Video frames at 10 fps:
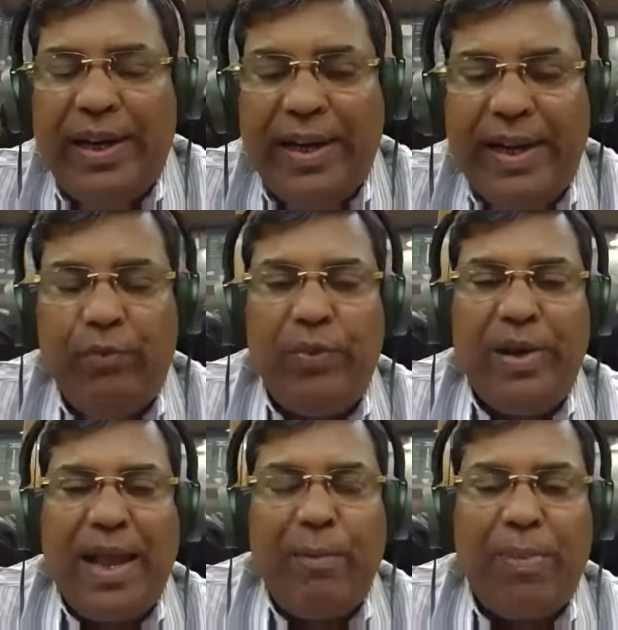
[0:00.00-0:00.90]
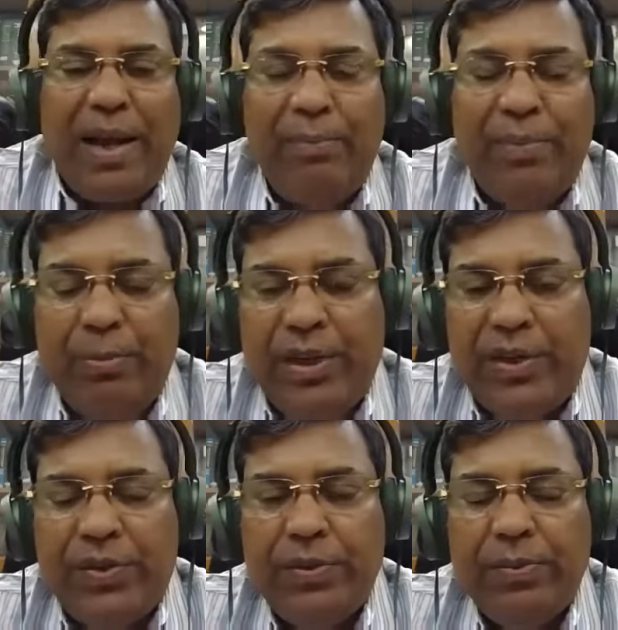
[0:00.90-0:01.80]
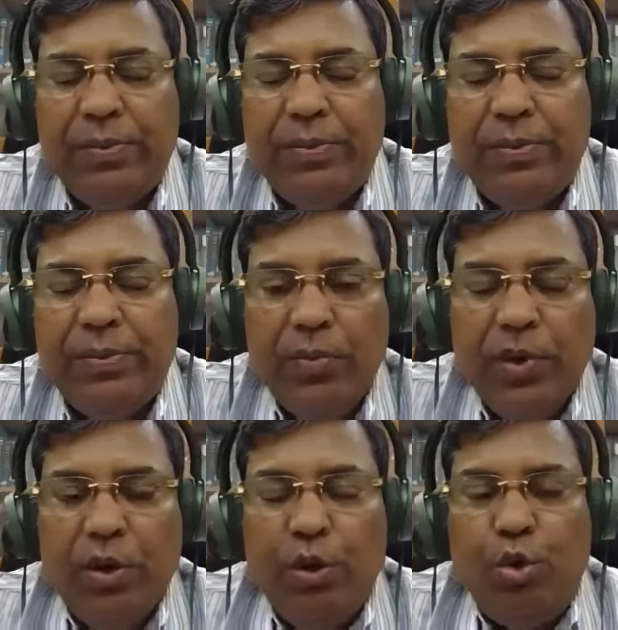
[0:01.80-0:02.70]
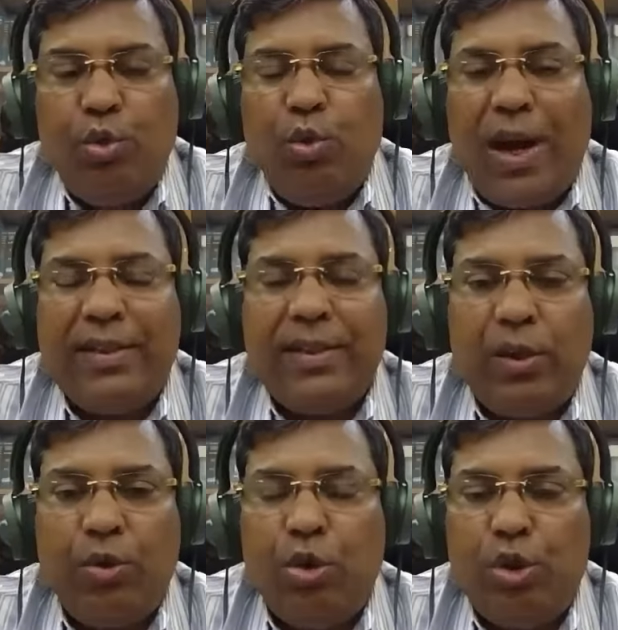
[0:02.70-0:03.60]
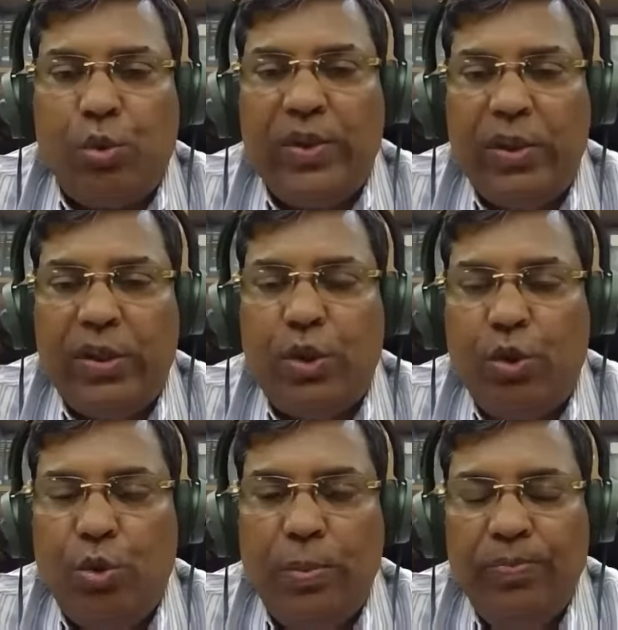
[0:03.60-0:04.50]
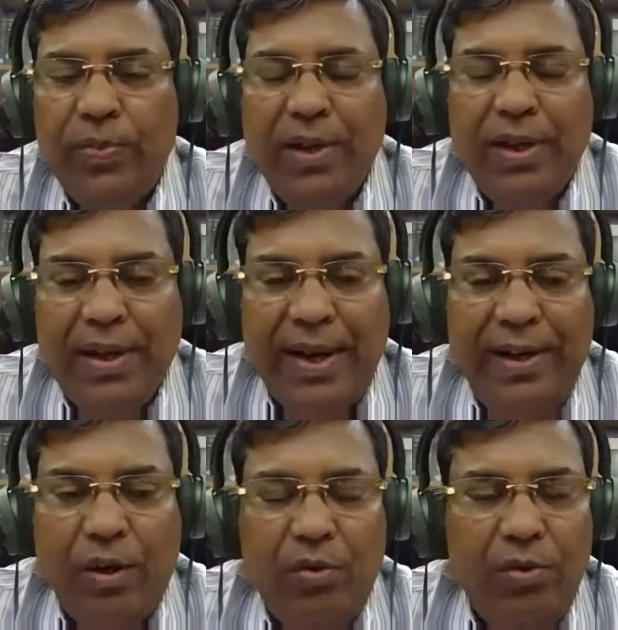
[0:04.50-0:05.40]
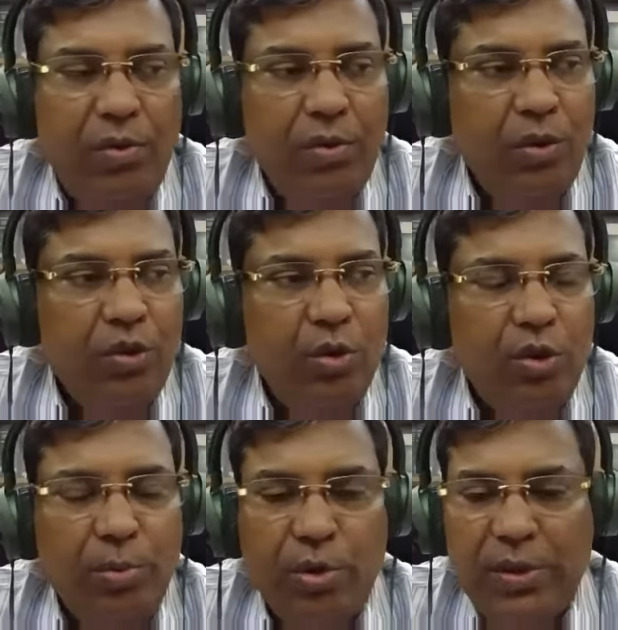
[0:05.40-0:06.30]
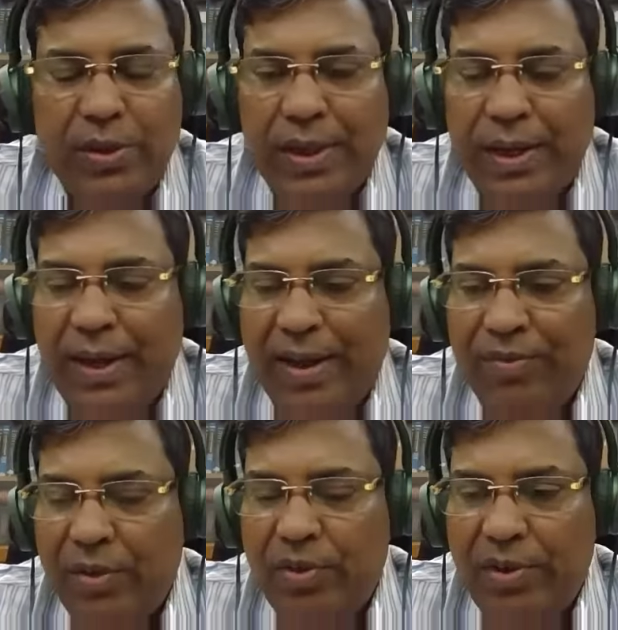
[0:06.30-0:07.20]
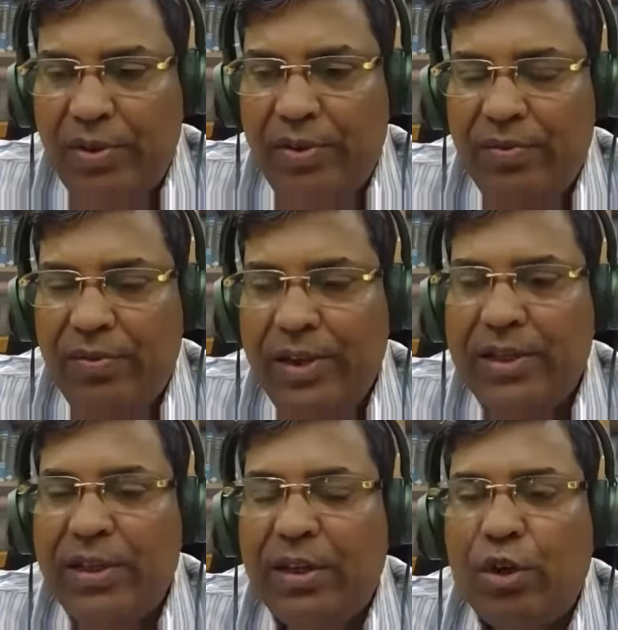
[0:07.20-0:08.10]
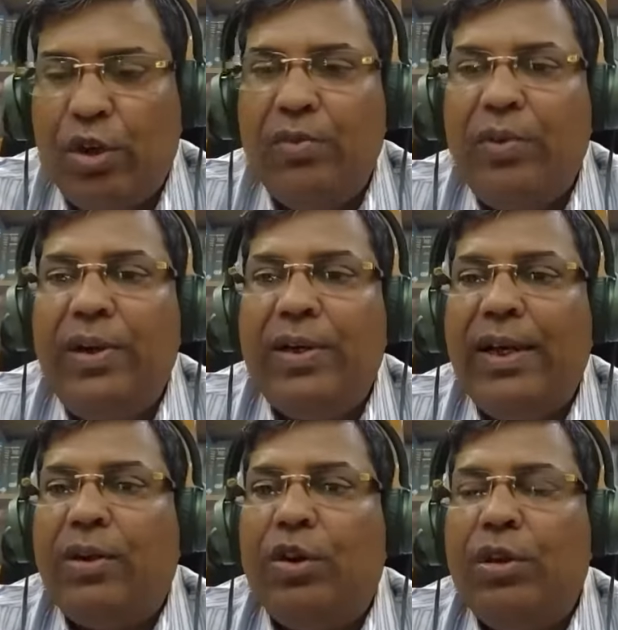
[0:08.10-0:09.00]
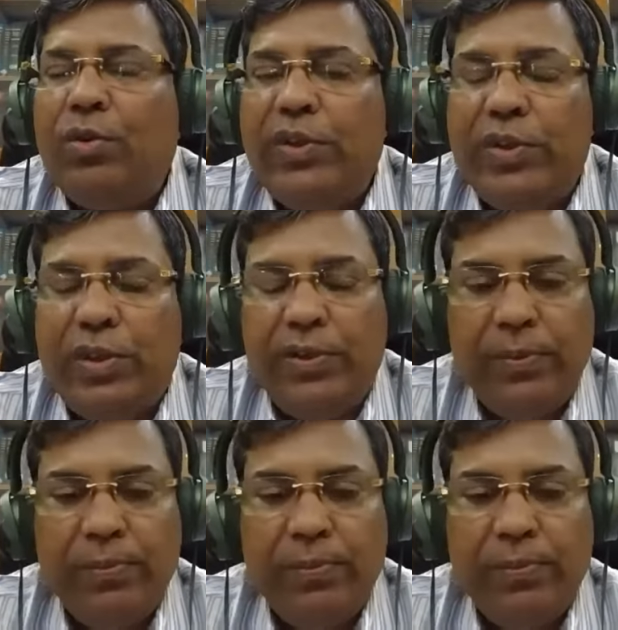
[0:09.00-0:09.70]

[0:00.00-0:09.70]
Again, we will have 5-10 minutes to answer those questions. You write down on your notebooks, and after we finish the talk, we will take all the questions.